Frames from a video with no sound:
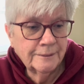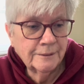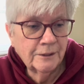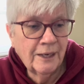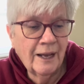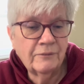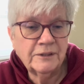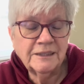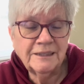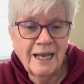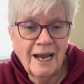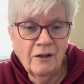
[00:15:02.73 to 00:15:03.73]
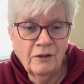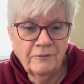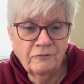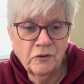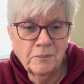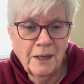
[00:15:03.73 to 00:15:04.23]
going to have a
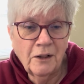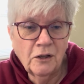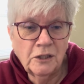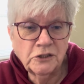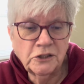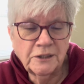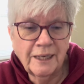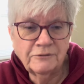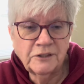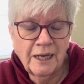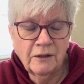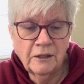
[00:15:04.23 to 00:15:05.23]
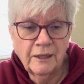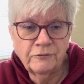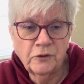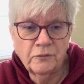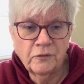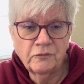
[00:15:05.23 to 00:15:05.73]
salad for my lunch because I have salad
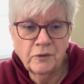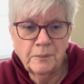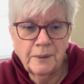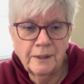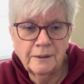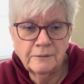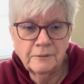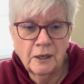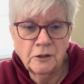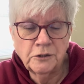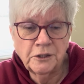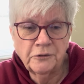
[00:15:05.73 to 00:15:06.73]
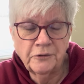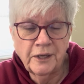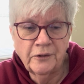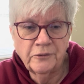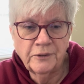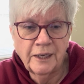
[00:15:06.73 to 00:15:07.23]
left over from uh, our dinner the
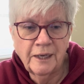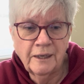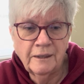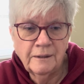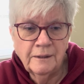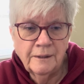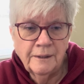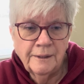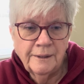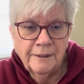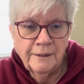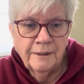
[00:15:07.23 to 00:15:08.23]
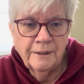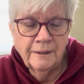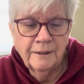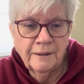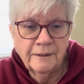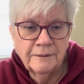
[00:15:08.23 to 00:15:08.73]
other day.
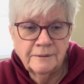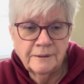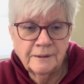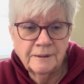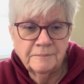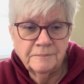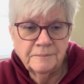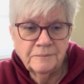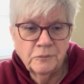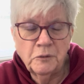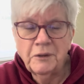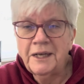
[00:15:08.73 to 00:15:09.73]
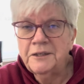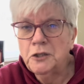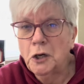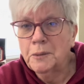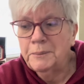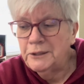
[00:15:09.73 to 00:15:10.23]
And um, we only had
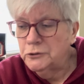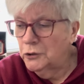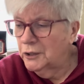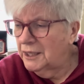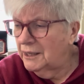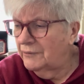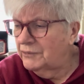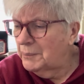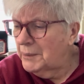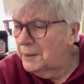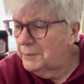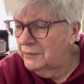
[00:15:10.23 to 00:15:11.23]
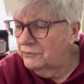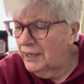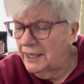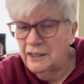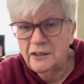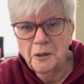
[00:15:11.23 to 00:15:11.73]
dark meat turkey left. I'm not a big
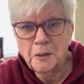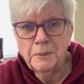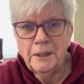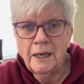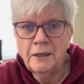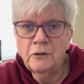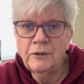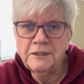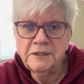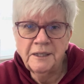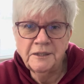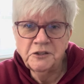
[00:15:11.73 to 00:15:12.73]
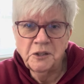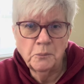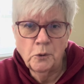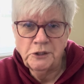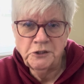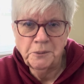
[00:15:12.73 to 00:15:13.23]
fan of dark meat. I know they say it's the
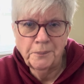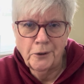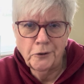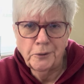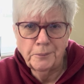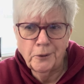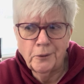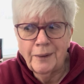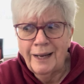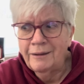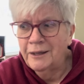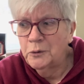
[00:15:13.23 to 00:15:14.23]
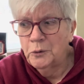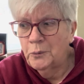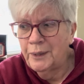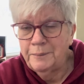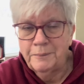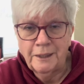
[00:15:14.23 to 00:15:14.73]
moister part of the bird. I like all the
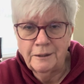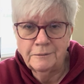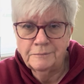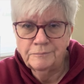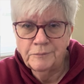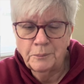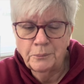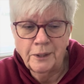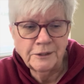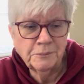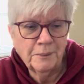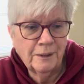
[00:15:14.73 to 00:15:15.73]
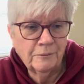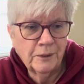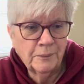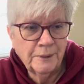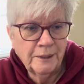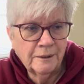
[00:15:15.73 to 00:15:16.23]
white meat, the breast meat,
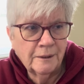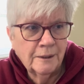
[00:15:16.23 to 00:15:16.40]
the meat,